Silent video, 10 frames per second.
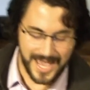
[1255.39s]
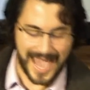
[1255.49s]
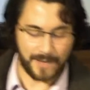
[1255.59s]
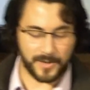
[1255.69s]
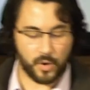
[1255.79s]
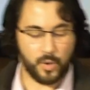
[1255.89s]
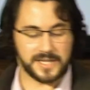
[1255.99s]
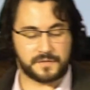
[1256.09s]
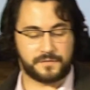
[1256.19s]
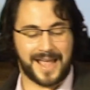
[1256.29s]
and we're
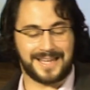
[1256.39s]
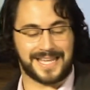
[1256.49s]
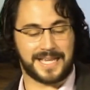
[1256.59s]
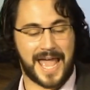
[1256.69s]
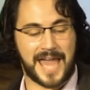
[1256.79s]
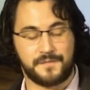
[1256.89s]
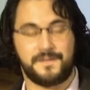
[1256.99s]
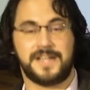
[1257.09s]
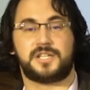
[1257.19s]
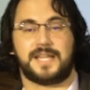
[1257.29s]
always failing and
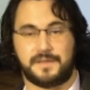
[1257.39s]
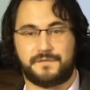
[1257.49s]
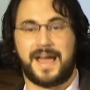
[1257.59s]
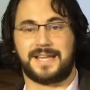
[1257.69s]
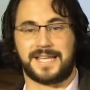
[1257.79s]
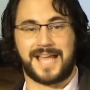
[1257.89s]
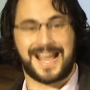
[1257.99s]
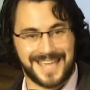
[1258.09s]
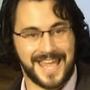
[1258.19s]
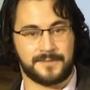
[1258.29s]
eventually failing
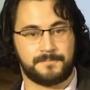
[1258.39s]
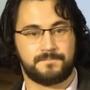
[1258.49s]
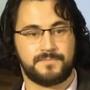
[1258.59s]
again.